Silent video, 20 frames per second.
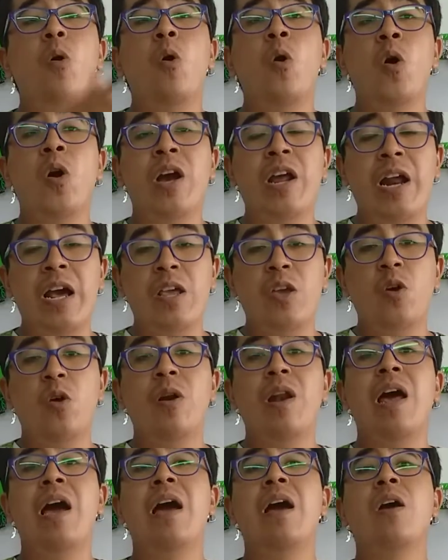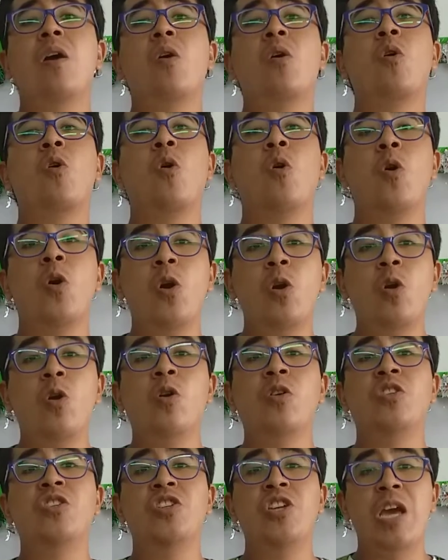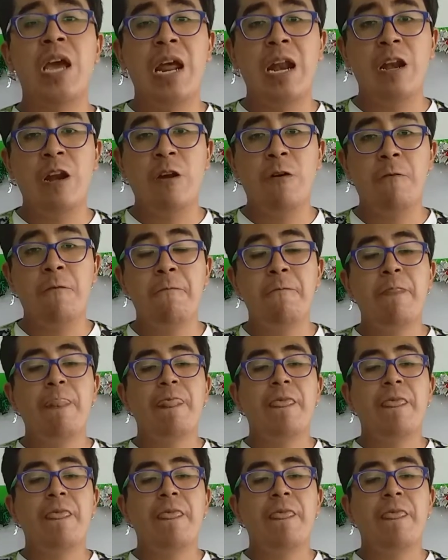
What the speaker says: o crayola, color yellow.